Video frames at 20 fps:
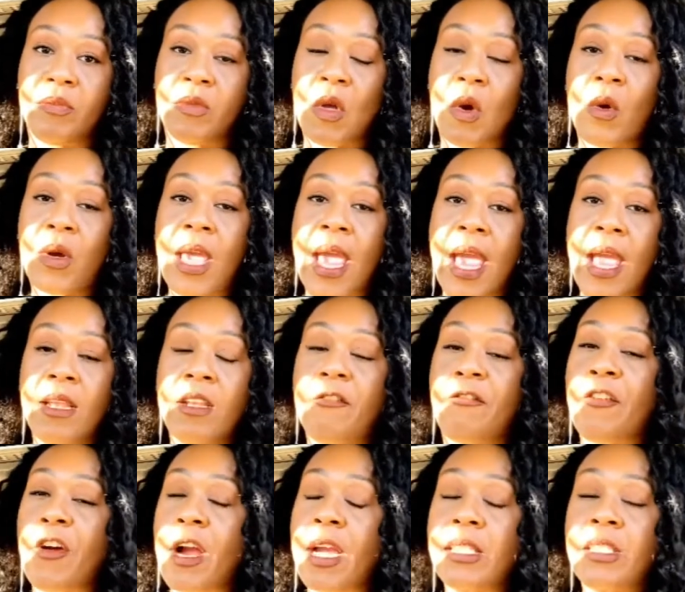Okay? The
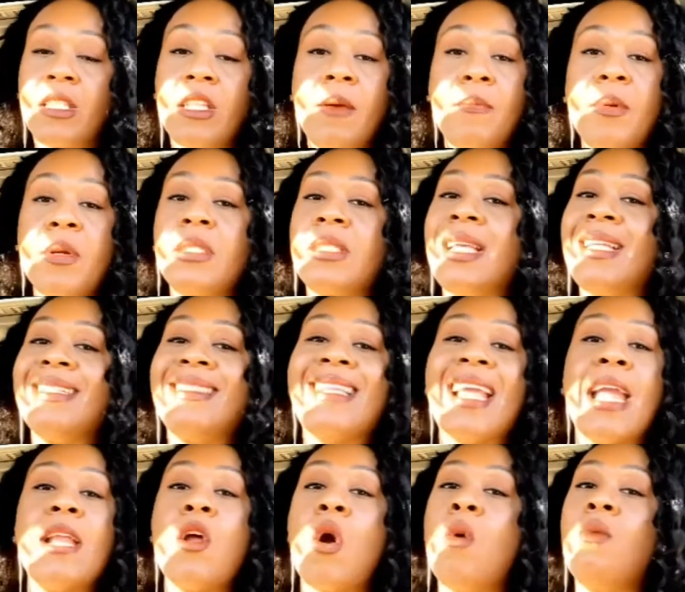furry slippers,
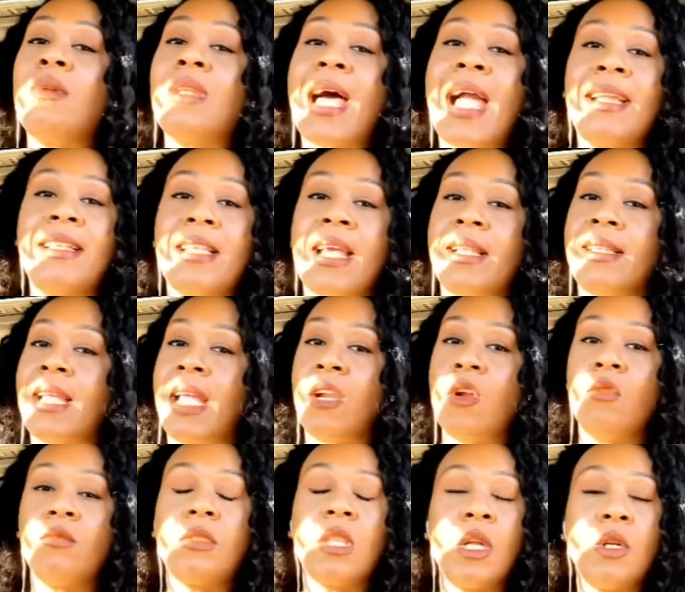they don't like that. They
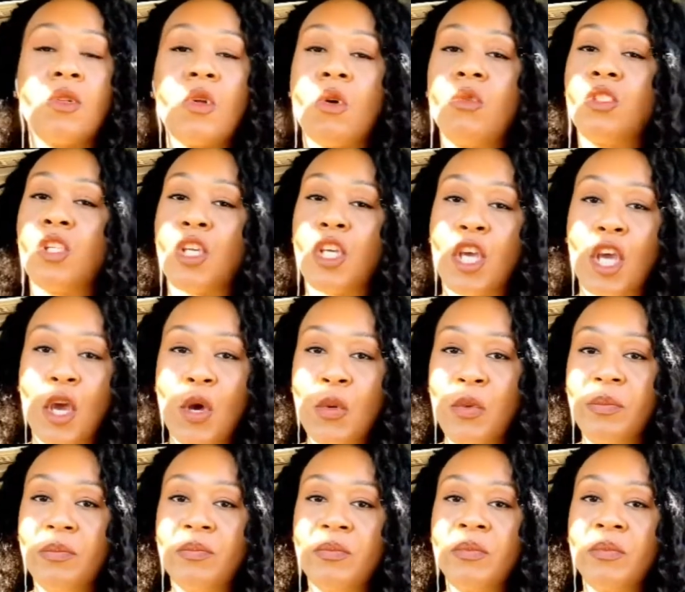don't think those are cute.